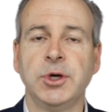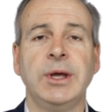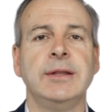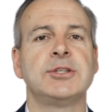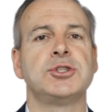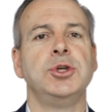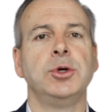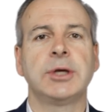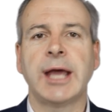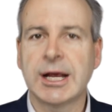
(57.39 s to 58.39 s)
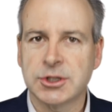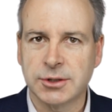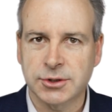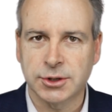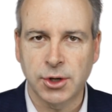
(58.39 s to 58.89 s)
in this new
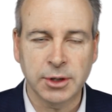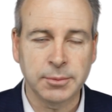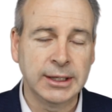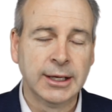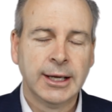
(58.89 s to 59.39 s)
cashless economy